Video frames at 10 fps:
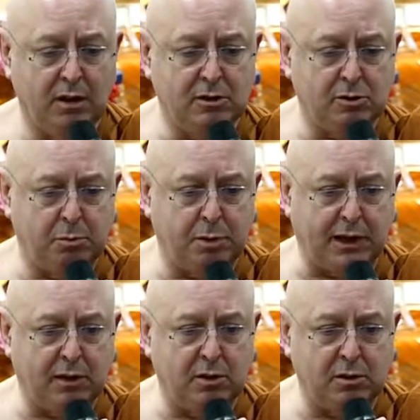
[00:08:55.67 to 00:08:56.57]

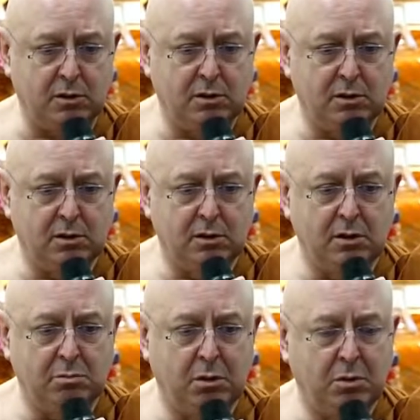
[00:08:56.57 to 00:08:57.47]
tobacco,
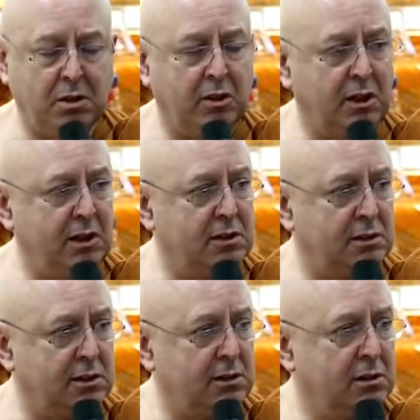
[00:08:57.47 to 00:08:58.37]
but what they
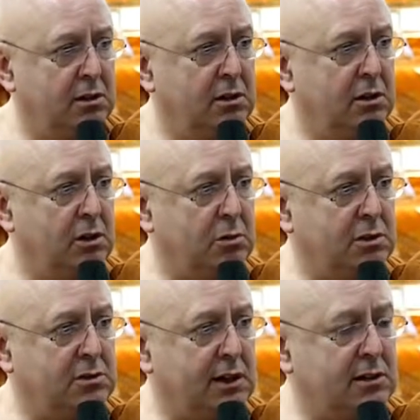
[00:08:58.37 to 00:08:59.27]
did
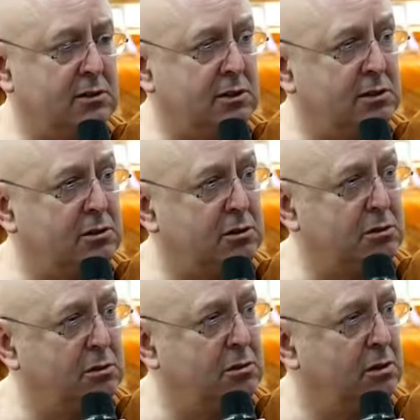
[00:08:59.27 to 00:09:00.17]
was actually
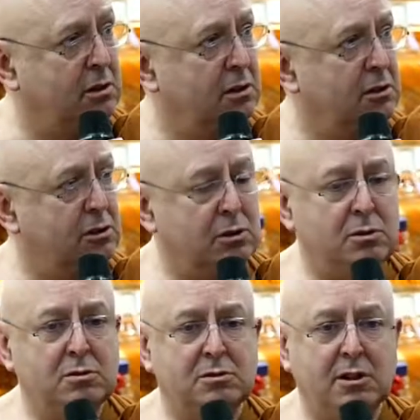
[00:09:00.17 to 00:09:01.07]
to
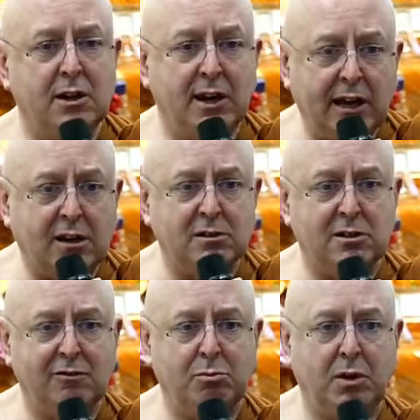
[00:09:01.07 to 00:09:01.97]
use the
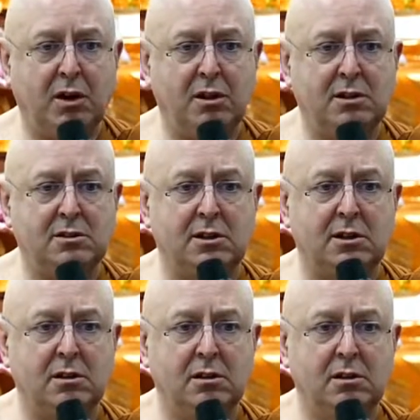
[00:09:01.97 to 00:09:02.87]
negative
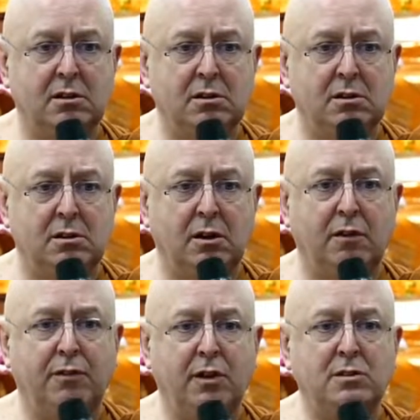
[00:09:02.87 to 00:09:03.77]
marketing.
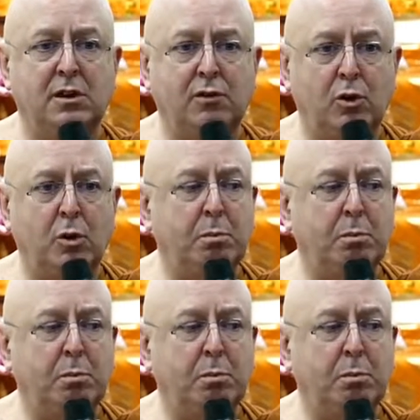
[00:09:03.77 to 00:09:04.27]
First of all,